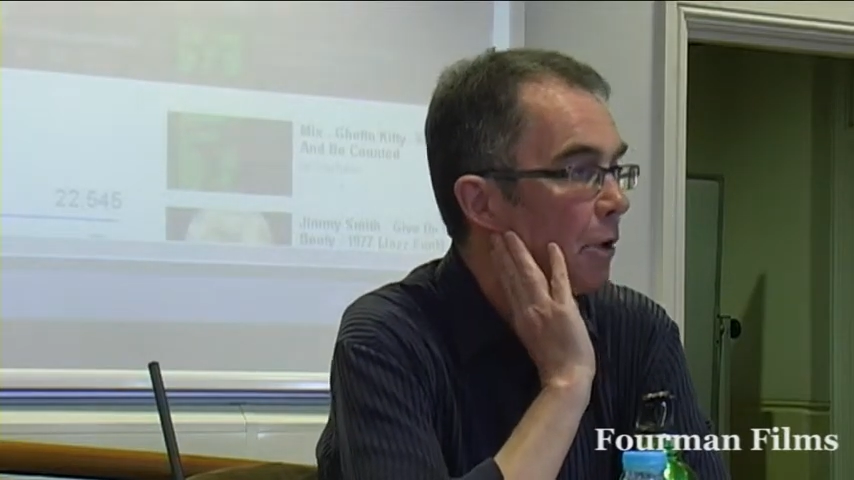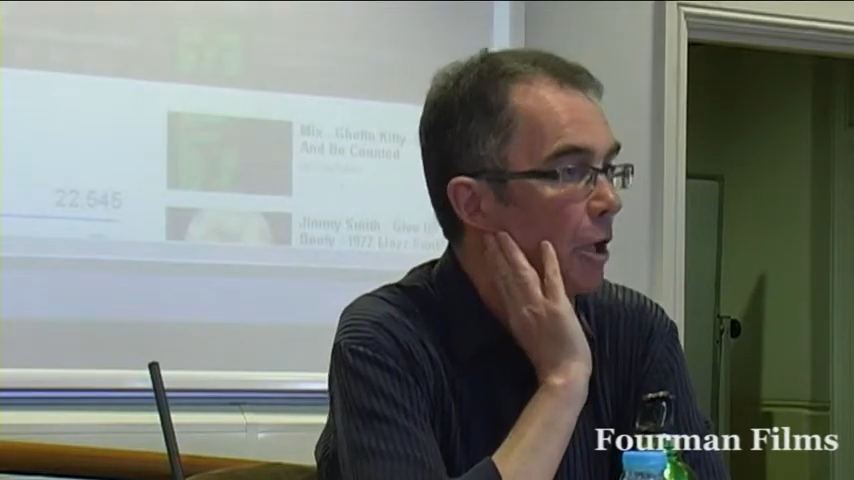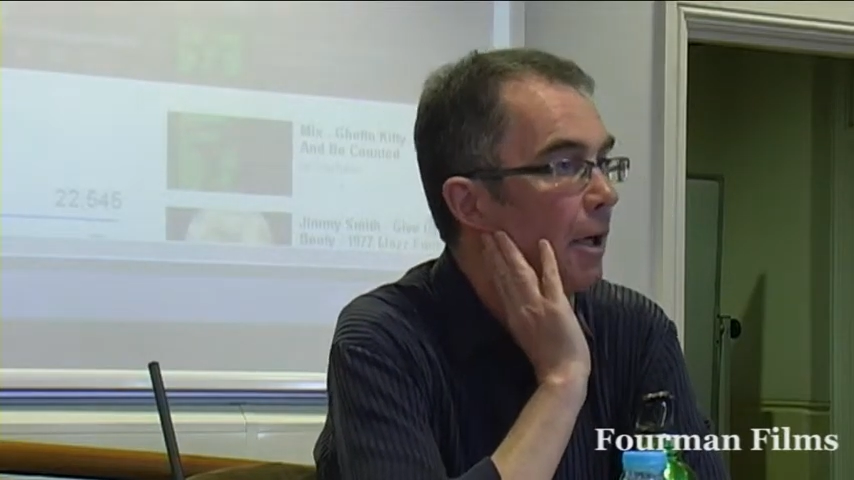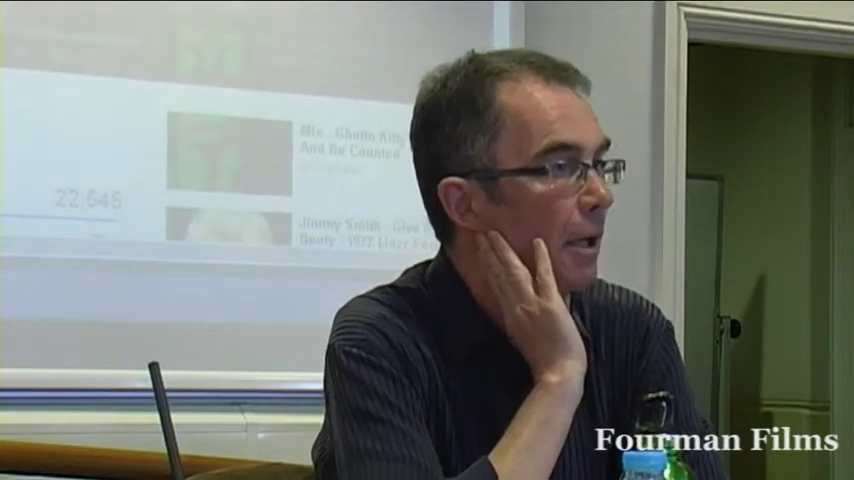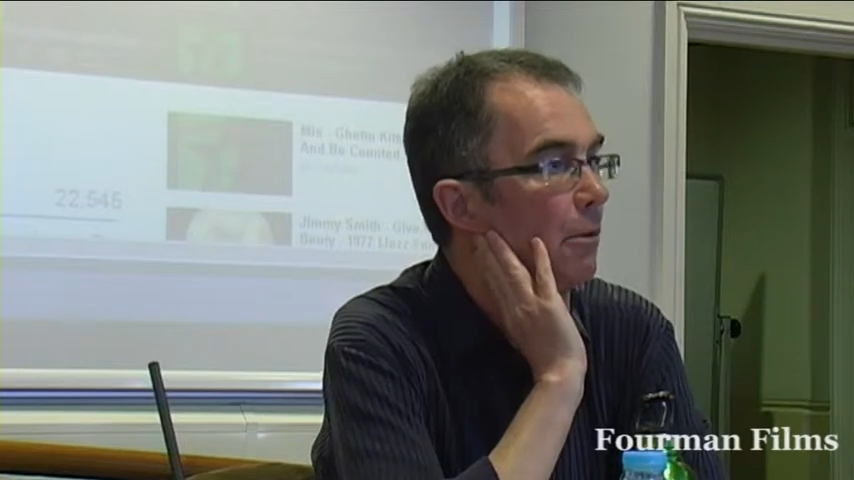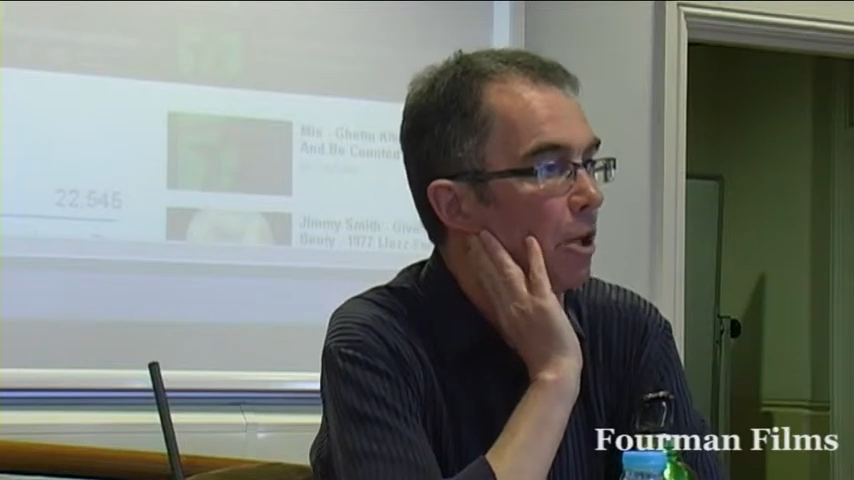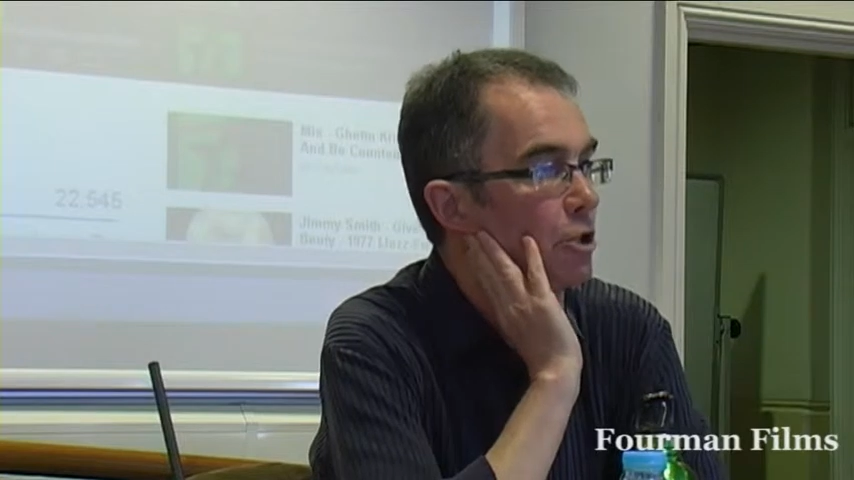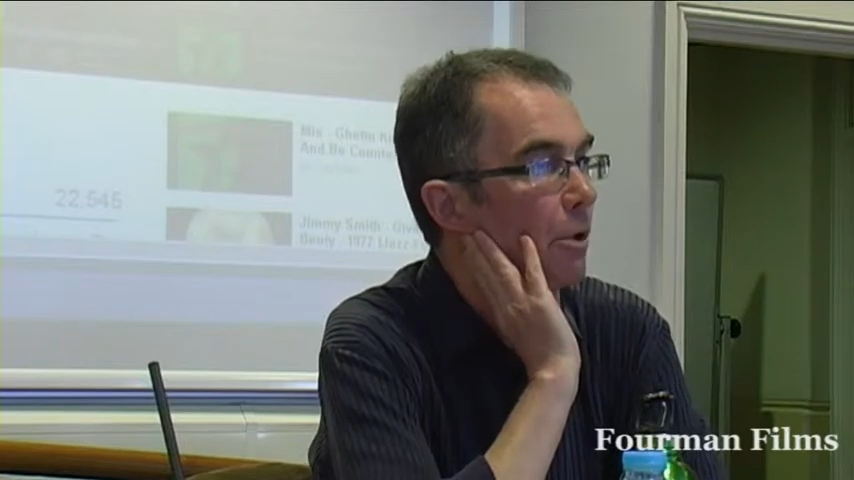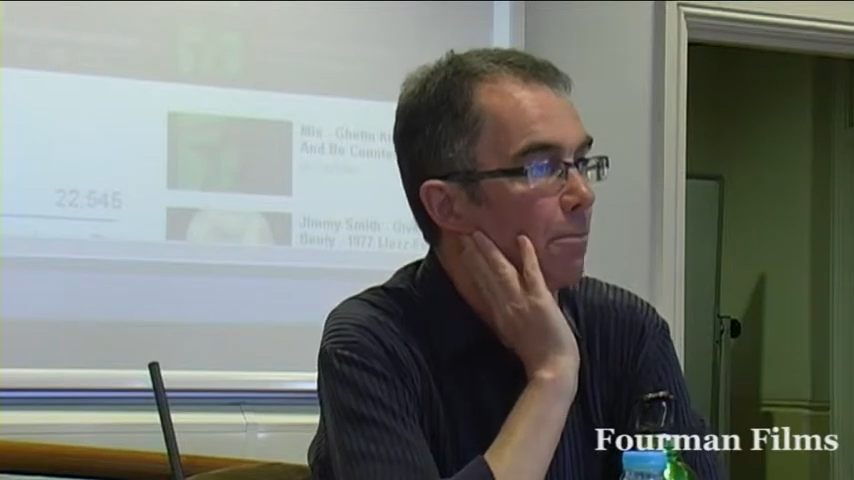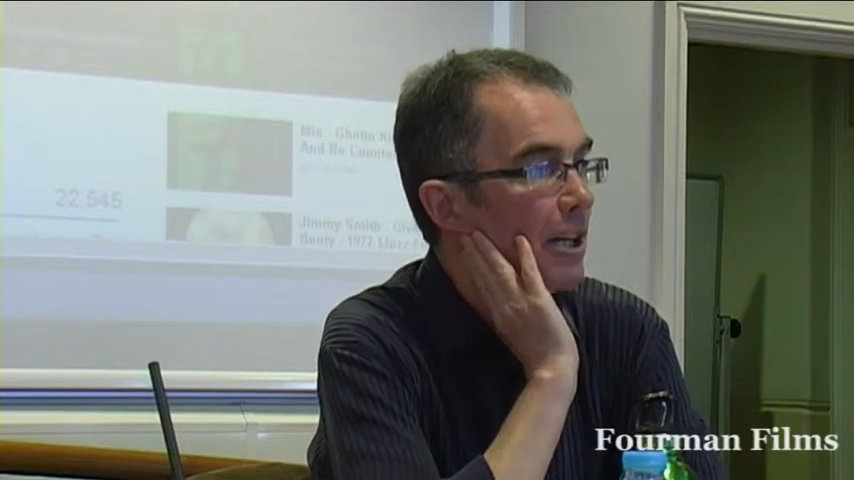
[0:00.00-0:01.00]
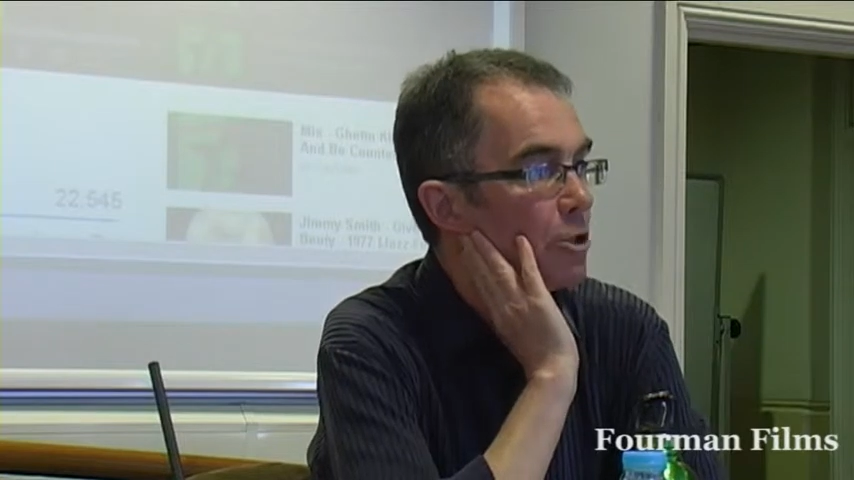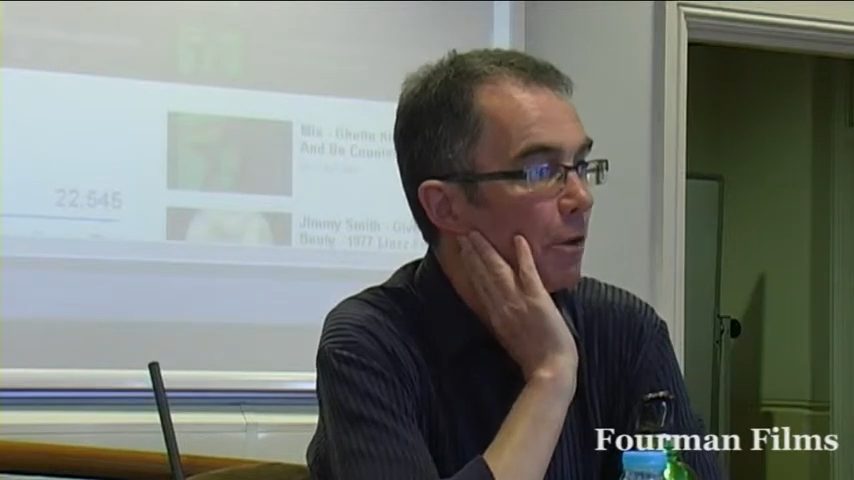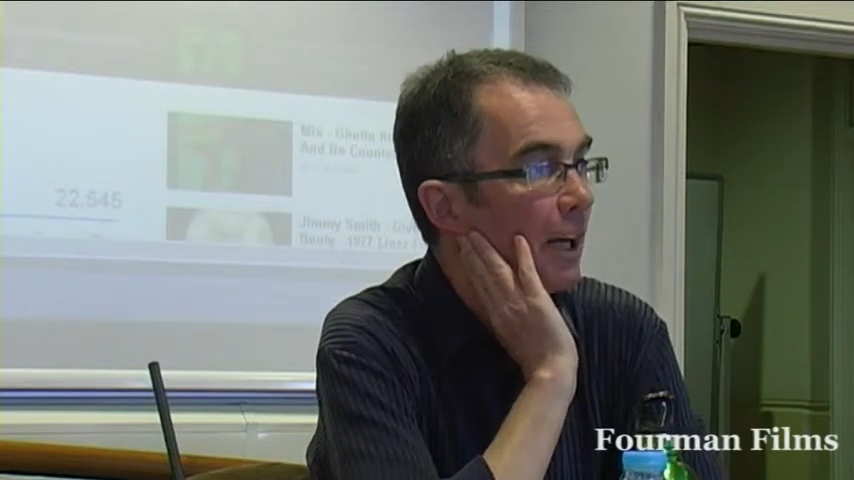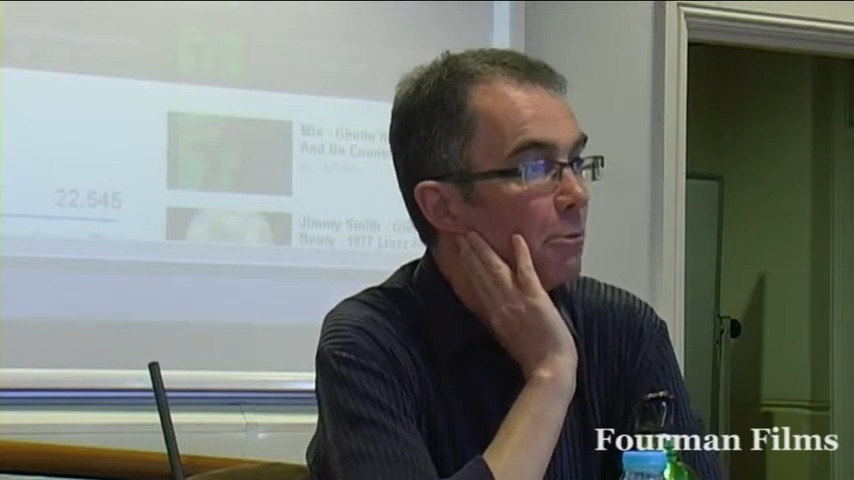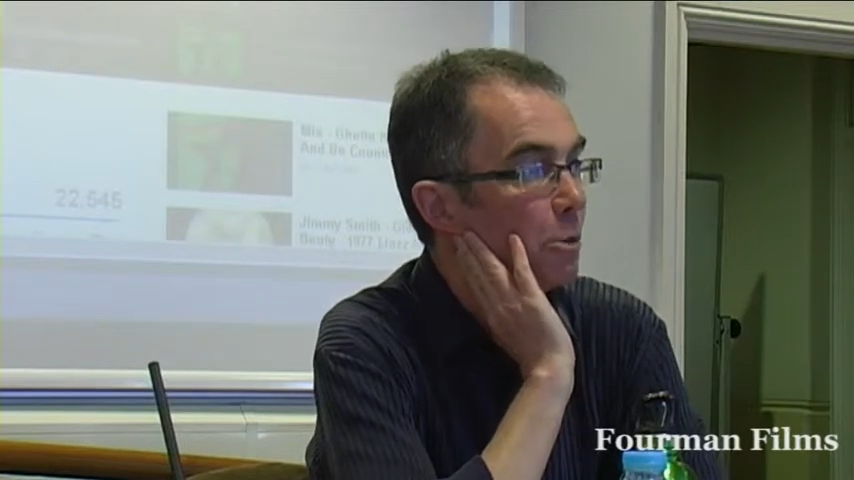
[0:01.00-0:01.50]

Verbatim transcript: Ru uh, Russia and Petrograd,